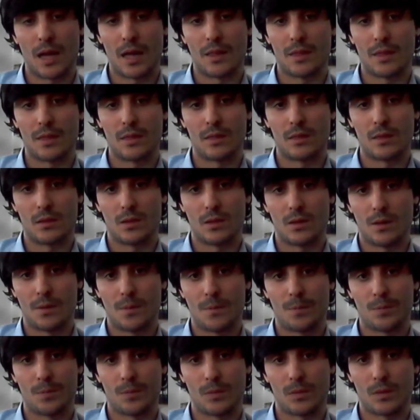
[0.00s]
And
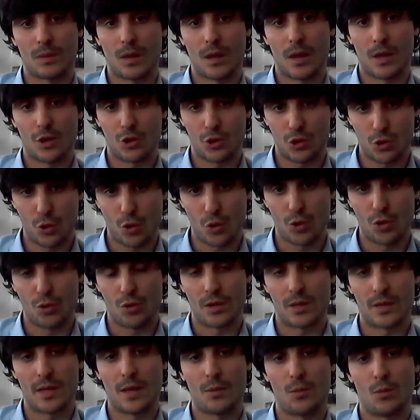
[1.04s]
um, I assure you
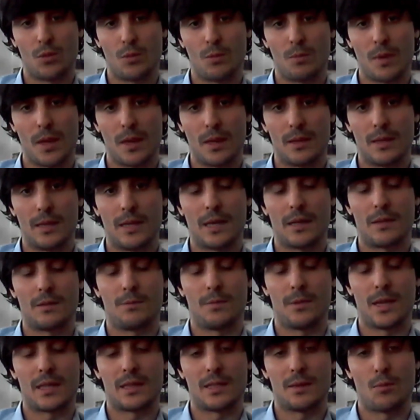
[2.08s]
that that will make, get
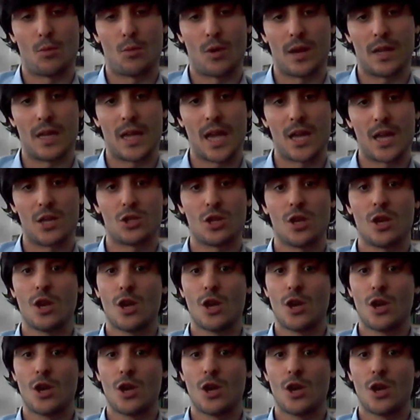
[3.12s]
get them more engaged